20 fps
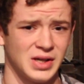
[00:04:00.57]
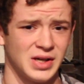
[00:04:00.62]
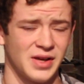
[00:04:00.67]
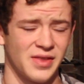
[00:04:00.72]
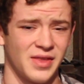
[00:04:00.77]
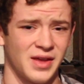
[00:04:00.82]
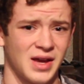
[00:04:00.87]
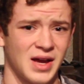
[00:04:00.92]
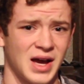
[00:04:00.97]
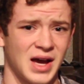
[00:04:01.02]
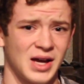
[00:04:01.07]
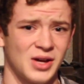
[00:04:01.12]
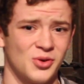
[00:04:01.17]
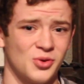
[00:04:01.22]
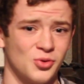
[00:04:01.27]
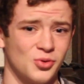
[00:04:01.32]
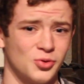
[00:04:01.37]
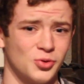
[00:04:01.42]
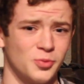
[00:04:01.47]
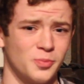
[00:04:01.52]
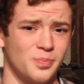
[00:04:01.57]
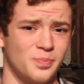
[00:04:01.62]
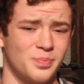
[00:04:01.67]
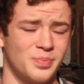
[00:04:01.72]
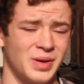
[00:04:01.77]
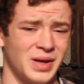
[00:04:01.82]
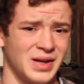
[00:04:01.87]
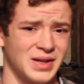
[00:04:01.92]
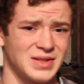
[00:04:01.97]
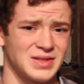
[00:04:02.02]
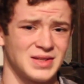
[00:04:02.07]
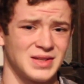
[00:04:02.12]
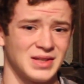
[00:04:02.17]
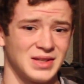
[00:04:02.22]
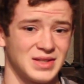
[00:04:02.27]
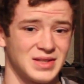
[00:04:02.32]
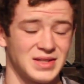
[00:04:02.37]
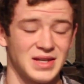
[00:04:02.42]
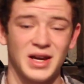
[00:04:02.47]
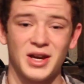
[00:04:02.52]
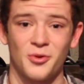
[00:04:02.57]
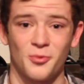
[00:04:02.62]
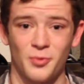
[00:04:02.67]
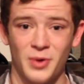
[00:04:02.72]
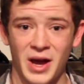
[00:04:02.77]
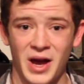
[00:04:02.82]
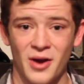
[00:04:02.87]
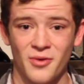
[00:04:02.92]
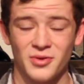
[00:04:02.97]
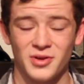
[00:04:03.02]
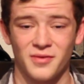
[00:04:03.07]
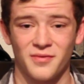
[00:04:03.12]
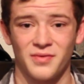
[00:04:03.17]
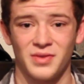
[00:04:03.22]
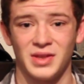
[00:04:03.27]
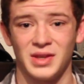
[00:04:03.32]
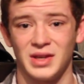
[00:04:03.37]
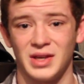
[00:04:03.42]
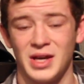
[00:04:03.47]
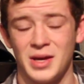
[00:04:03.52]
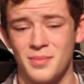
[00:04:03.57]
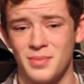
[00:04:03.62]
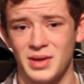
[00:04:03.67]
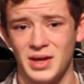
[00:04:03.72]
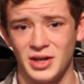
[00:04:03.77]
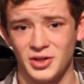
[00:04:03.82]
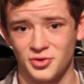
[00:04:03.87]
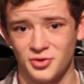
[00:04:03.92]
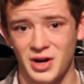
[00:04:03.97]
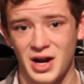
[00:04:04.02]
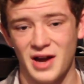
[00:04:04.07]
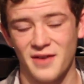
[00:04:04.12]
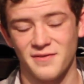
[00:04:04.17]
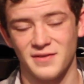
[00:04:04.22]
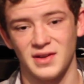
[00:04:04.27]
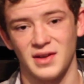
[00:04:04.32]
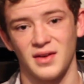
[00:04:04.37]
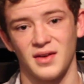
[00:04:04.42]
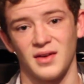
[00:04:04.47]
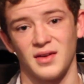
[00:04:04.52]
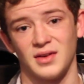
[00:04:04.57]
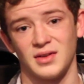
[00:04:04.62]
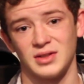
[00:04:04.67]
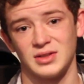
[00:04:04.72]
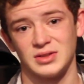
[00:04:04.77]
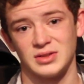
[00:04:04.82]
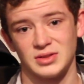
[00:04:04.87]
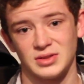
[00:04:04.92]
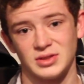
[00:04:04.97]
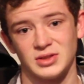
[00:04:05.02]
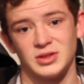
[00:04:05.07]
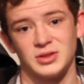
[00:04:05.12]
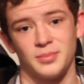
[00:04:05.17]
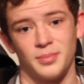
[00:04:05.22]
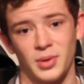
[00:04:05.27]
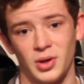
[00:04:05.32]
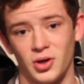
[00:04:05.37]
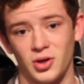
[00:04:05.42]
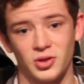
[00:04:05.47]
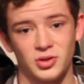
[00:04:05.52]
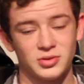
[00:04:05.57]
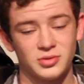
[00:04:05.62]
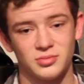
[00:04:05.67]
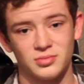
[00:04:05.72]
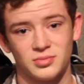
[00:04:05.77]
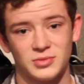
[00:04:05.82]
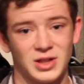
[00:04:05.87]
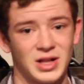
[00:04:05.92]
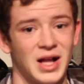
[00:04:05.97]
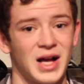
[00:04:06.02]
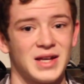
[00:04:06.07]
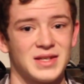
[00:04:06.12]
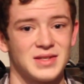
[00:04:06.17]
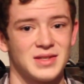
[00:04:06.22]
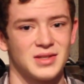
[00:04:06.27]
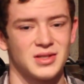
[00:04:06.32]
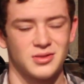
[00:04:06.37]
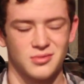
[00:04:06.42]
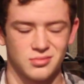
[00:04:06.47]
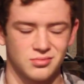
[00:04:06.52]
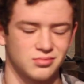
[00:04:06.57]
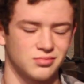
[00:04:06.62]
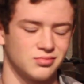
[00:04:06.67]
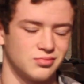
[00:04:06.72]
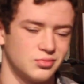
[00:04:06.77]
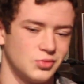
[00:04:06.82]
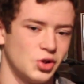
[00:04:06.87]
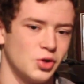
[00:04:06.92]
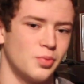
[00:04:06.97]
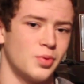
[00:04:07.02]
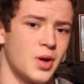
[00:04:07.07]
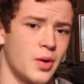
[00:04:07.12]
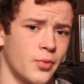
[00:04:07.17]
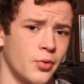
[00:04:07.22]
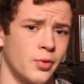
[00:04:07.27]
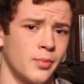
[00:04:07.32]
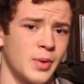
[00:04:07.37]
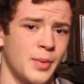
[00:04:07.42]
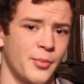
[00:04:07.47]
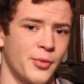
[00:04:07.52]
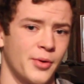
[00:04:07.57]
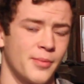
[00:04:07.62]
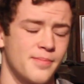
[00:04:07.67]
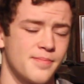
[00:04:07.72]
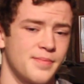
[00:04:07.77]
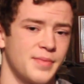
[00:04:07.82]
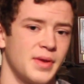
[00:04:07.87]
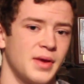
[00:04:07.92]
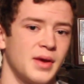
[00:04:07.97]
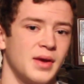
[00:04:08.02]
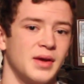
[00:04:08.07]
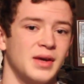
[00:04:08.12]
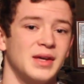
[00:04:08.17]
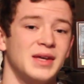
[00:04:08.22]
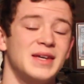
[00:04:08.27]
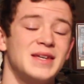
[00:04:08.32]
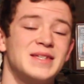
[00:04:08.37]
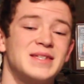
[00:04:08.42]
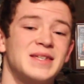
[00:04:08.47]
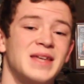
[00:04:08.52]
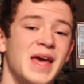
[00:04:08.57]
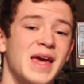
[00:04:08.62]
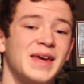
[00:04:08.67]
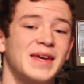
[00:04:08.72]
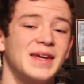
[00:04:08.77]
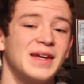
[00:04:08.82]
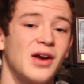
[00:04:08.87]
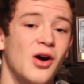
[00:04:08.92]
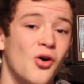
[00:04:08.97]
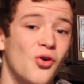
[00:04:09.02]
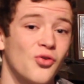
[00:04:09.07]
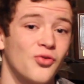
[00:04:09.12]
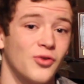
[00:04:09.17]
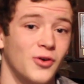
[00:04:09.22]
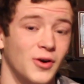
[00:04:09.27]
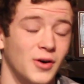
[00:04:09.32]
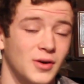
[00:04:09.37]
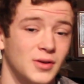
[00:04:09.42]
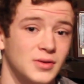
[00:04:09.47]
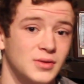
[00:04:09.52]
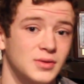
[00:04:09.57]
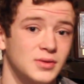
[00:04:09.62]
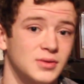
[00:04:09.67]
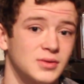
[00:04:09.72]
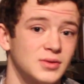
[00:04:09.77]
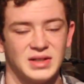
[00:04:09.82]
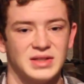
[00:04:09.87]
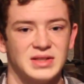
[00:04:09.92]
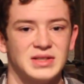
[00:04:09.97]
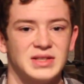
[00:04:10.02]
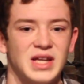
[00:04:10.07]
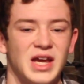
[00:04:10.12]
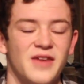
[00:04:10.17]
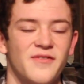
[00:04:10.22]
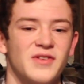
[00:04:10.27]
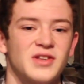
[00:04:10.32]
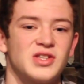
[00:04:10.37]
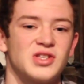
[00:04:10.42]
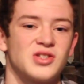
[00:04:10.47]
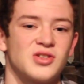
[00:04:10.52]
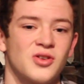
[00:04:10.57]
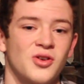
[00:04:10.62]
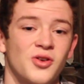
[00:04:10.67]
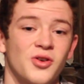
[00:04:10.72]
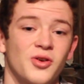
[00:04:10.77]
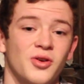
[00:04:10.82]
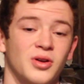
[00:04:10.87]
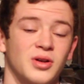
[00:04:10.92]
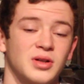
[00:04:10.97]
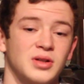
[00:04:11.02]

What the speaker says: the guy who picks the 2nd round of the NBA draft, bald, glasses, you'll probably remember. He's taking over. David Stern,